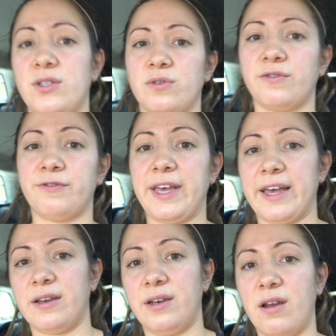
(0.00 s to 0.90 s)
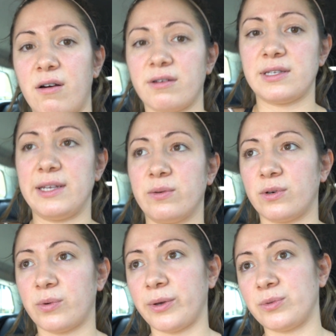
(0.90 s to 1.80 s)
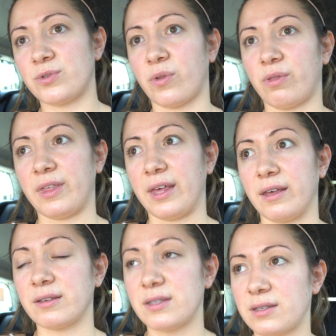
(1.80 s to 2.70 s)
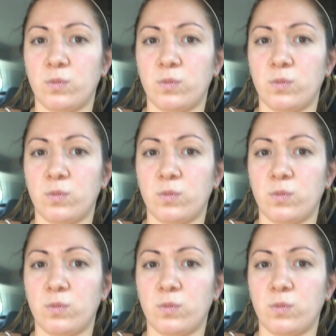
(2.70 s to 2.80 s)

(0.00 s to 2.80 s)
to sort of get last little quotes on things.